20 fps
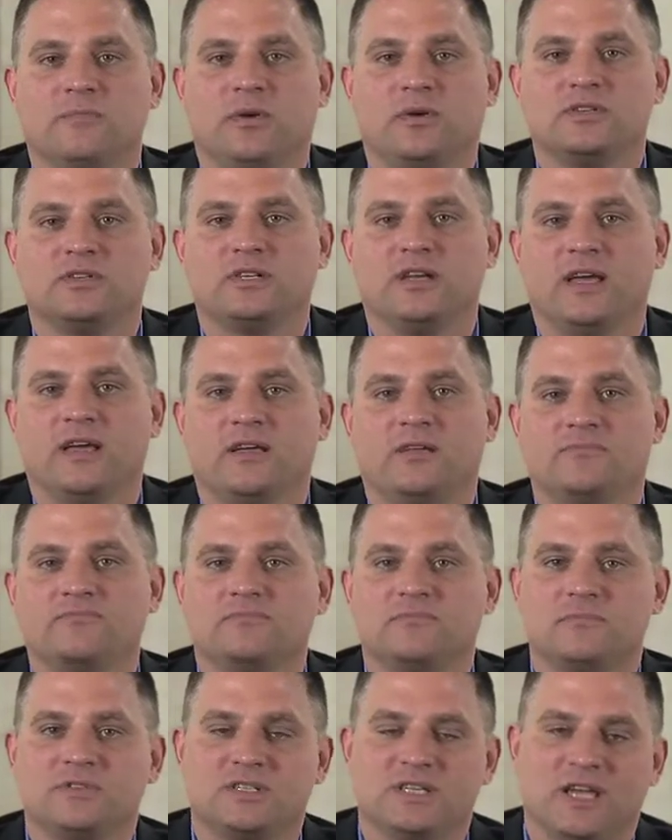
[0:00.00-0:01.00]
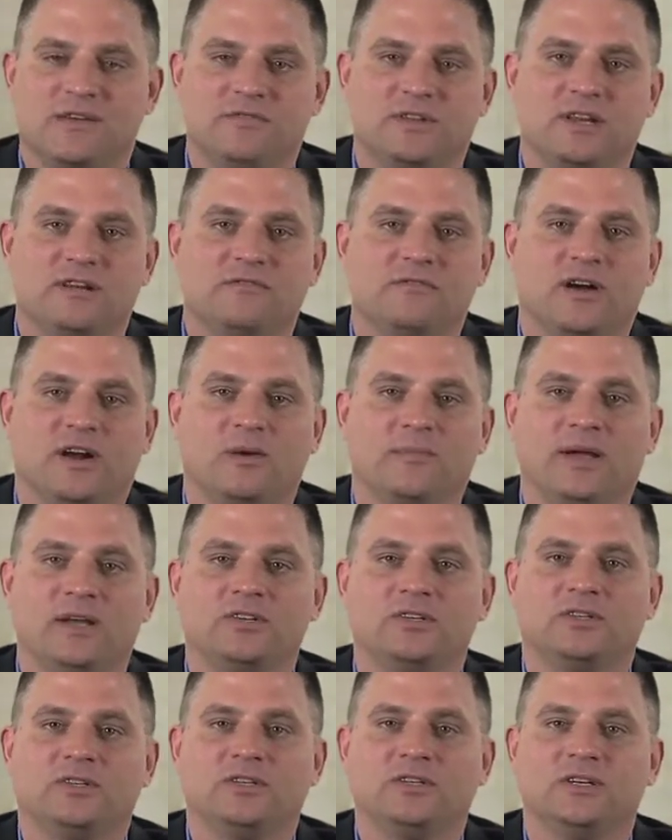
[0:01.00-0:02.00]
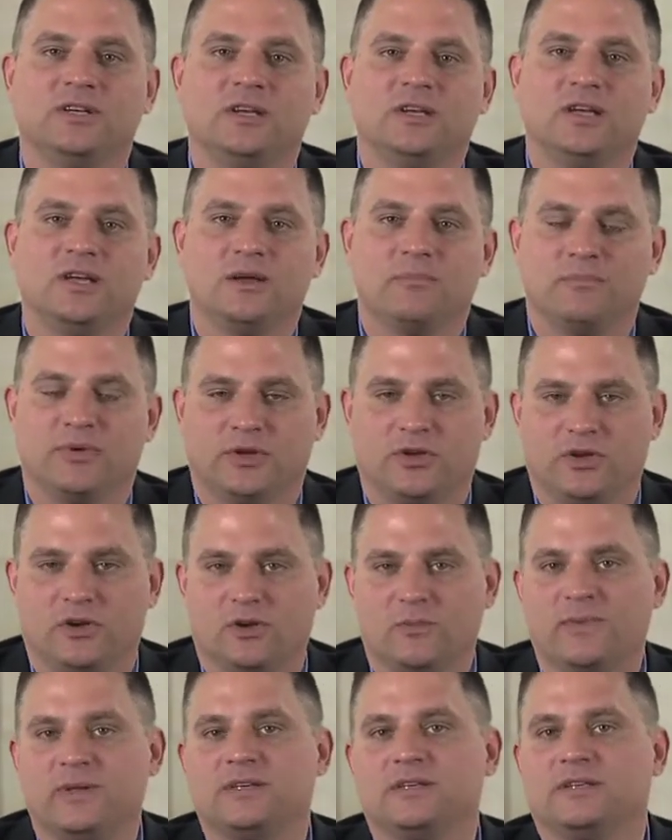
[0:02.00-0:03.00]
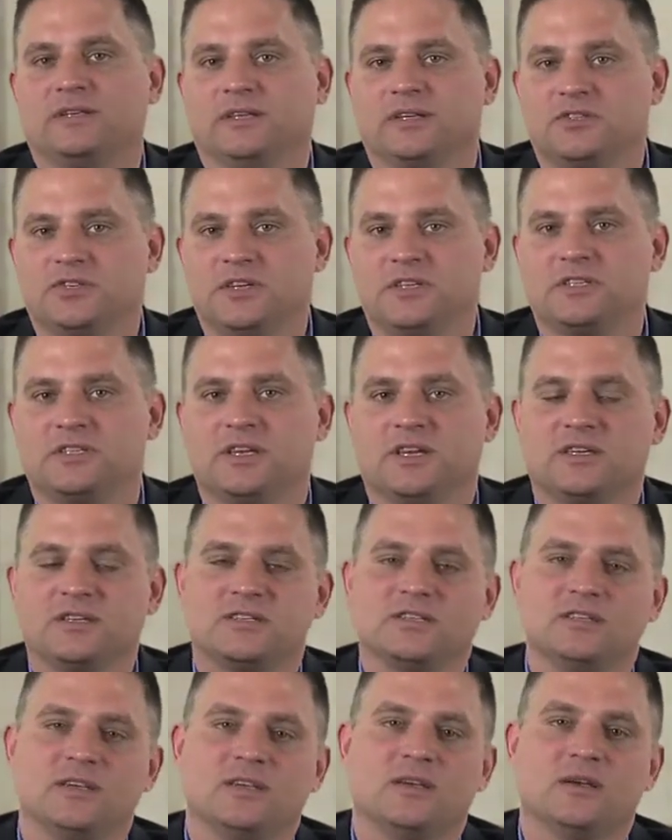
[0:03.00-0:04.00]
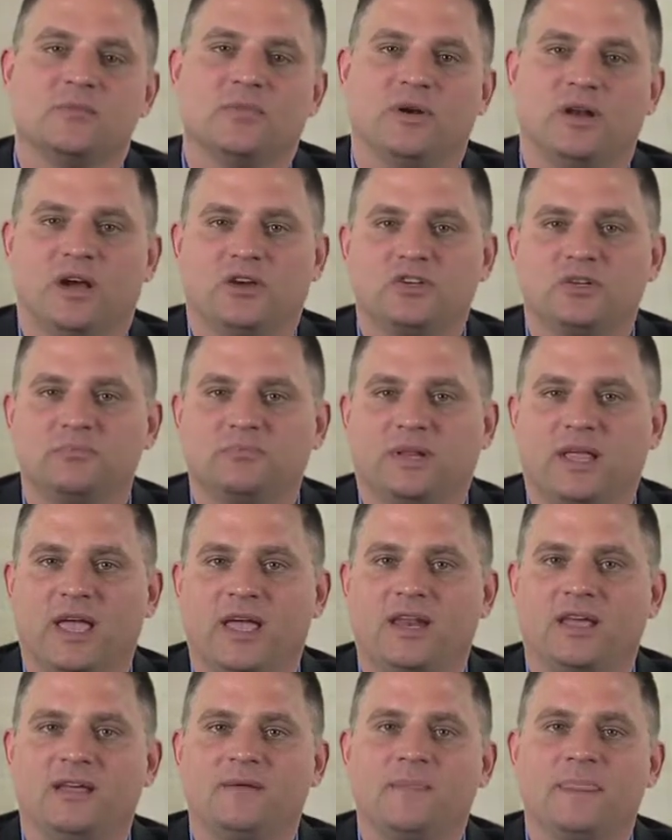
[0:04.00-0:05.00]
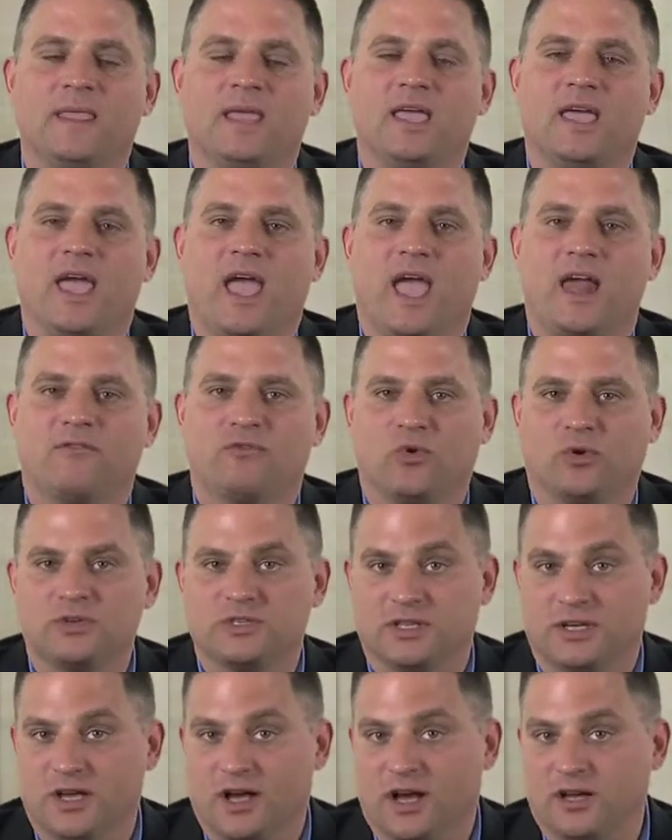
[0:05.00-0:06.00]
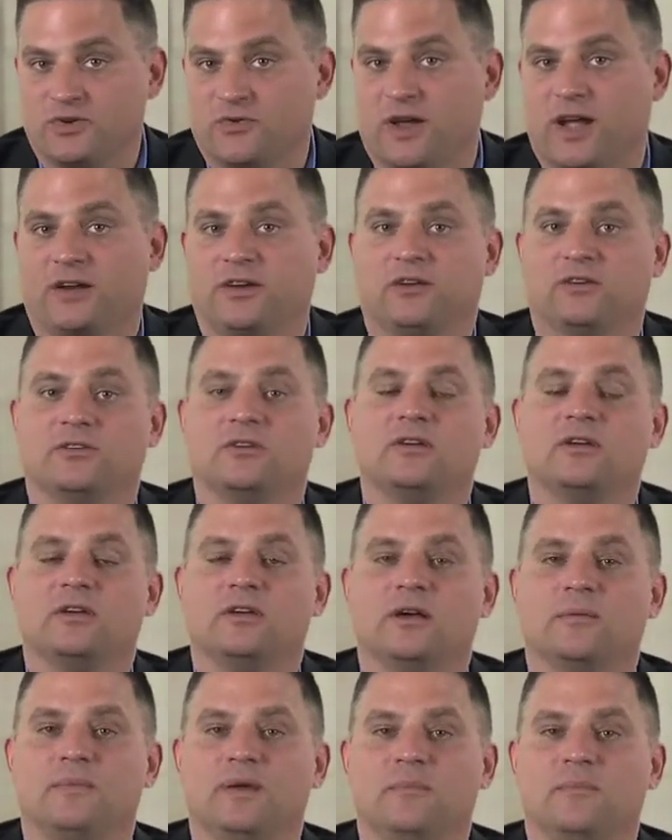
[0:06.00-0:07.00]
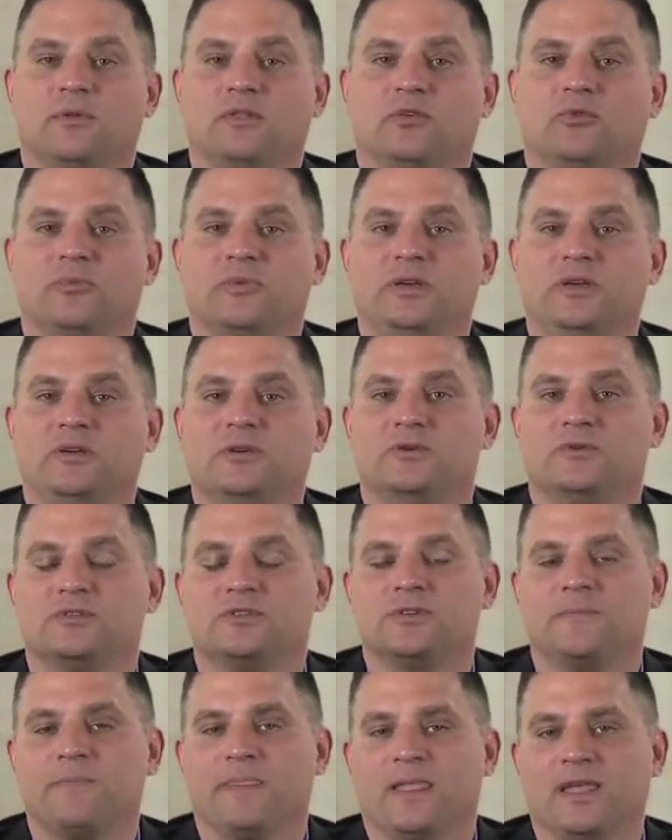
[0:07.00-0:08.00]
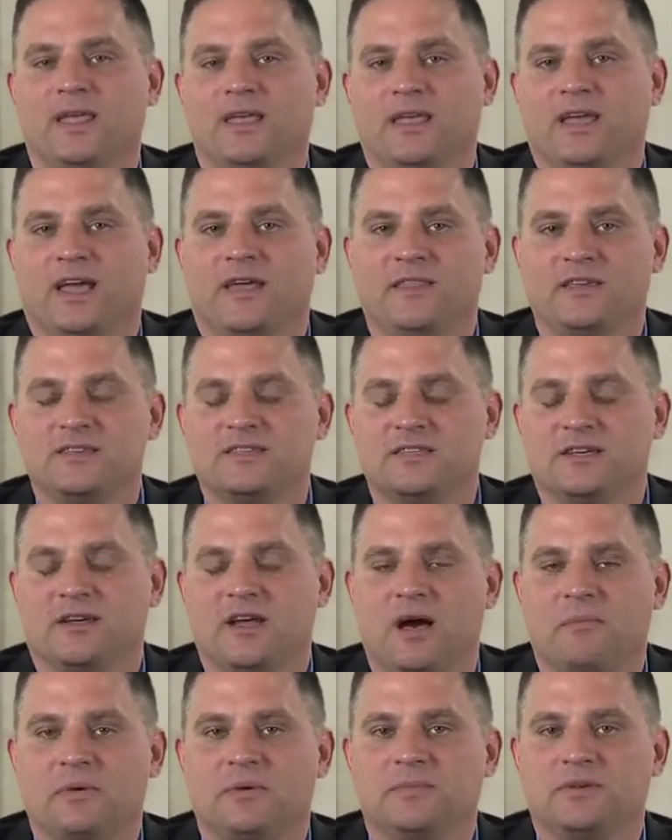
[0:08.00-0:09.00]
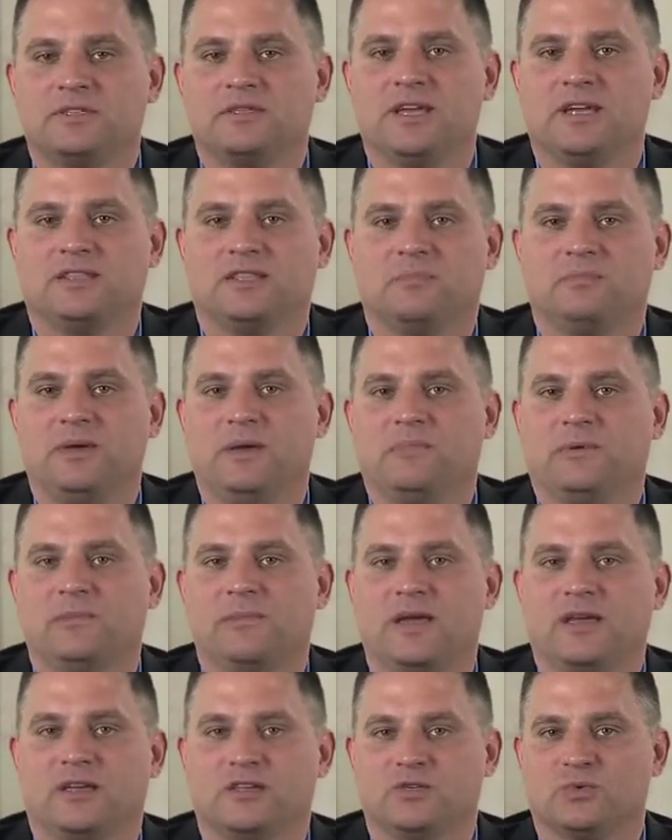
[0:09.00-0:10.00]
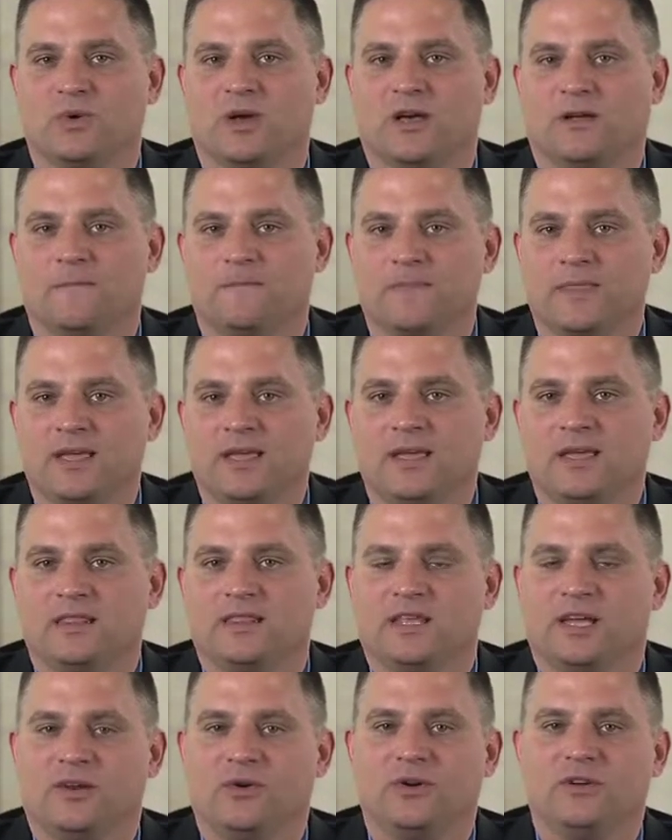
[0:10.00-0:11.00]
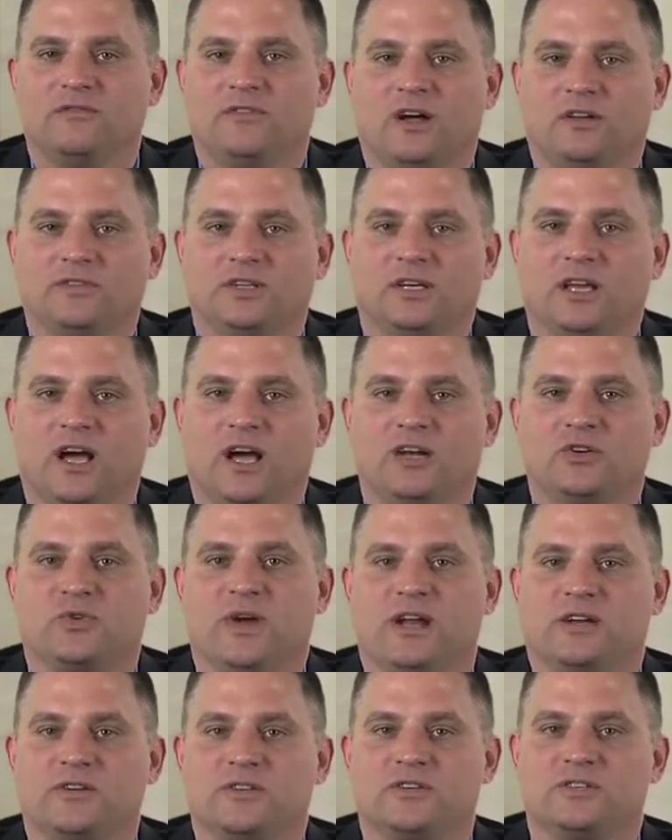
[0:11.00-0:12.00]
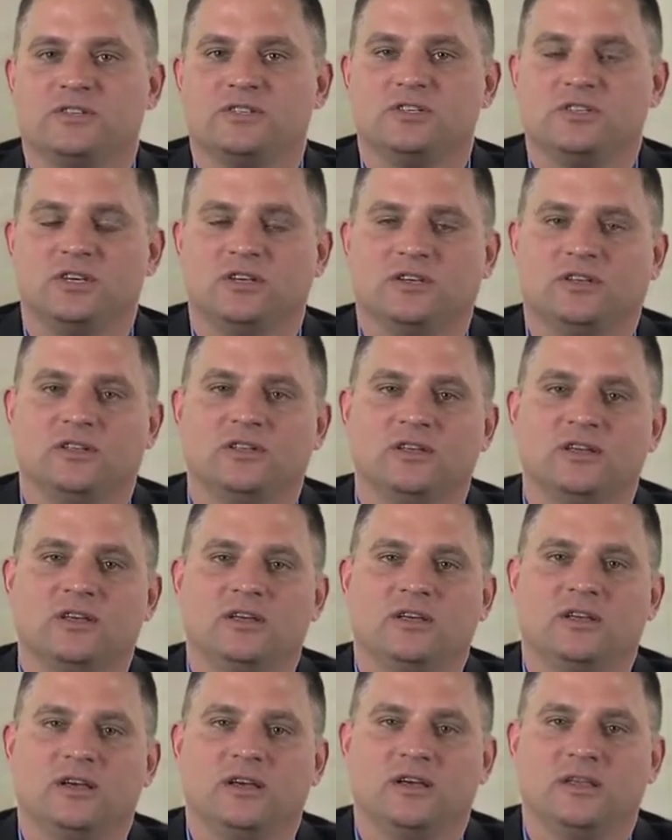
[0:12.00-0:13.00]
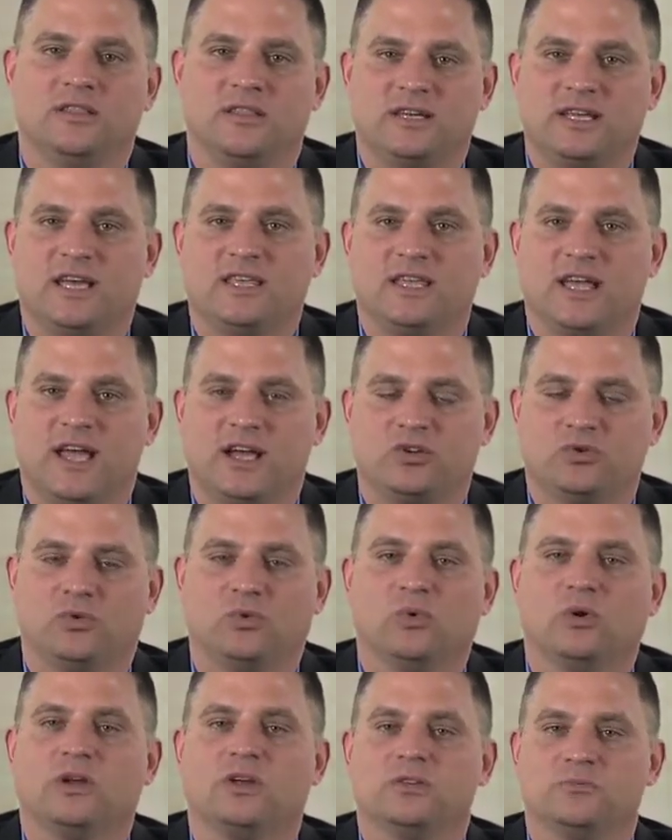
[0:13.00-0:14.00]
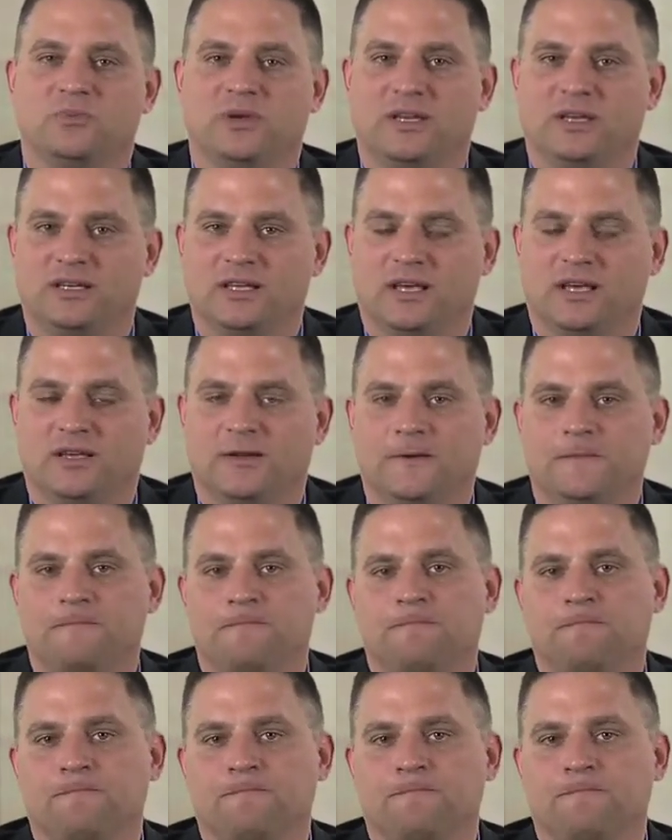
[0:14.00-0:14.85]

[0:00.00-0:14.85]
personnel, safety and environmental, procurement, logistics, production planning, and of course the contractor people that will be used. And this is a common mistake that people make as well. They don't involve the contractors until the day the actual work is being done.